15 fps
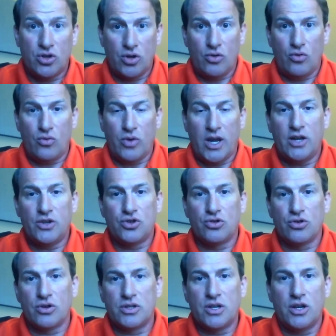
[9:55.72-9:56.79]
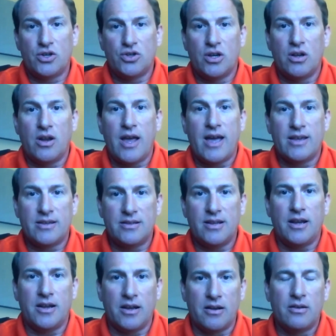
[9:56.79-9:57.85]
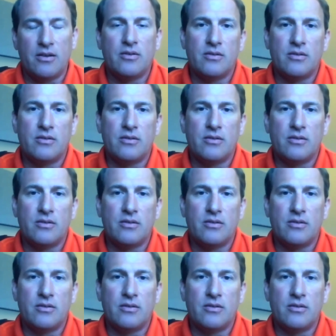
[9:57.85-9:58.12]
to each jurisdiction as needed